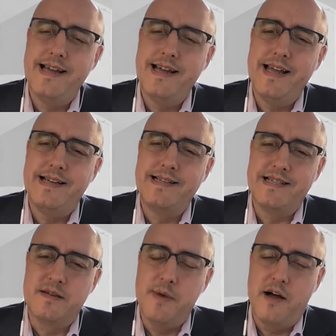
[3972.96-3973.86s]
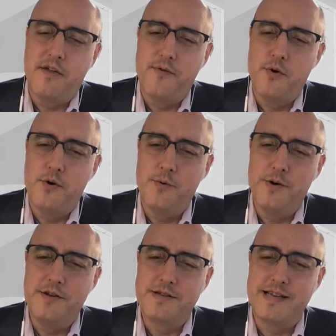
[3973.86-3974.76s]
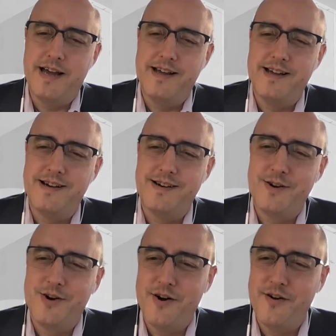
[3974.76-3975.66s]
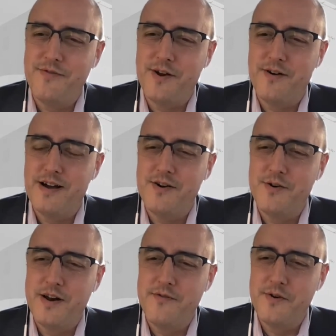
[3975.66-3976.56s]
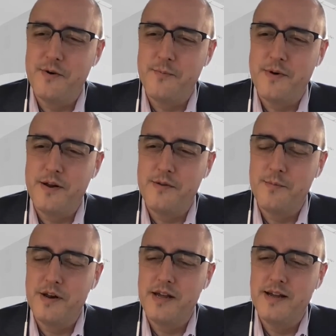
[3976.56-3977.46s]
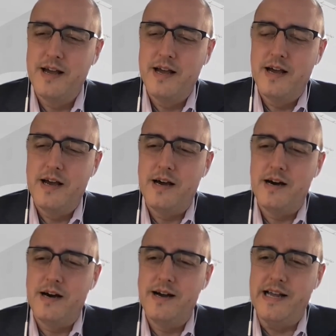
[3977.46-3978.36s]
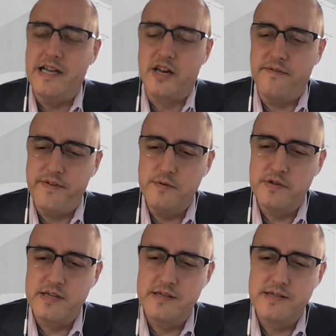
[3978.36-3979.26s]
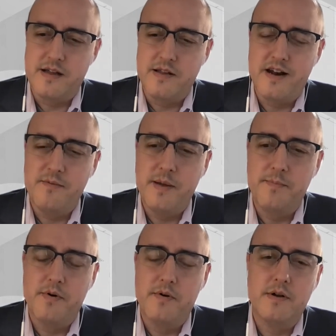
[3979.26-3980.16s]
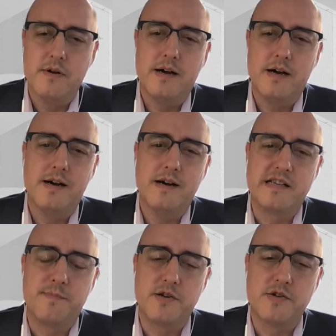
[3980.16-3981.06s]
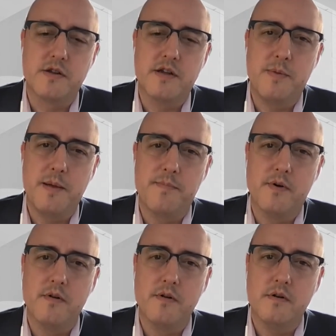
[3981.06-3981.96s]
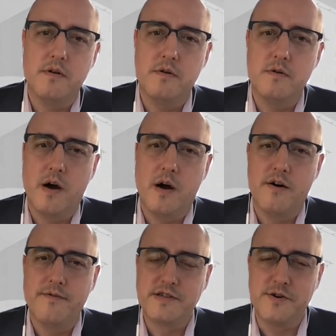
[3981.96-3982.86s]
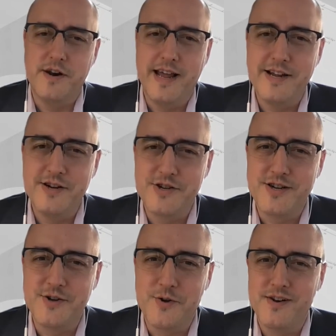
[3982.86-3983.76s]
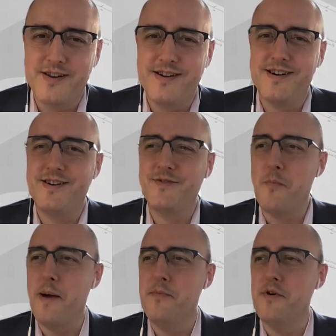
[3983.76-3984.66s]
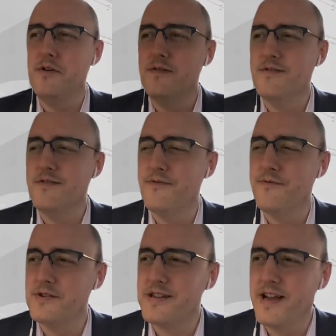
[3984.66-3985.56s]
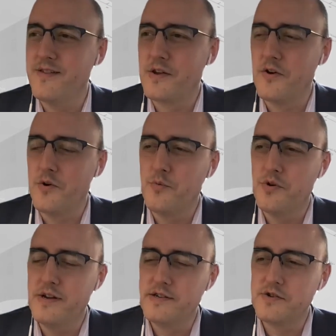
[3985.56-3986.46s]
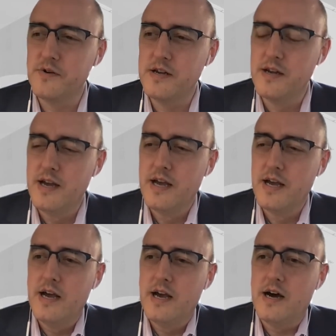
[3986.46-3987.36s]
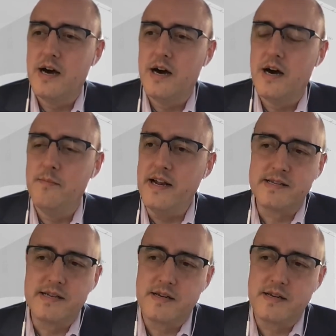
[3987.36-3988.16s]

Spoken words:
It's a mouthful when you say RFERL, Radio for Europe, Radio Liberty. It confuses a lot of people, especially people who are of a certain age and don't remember firsthand the Cold War history. And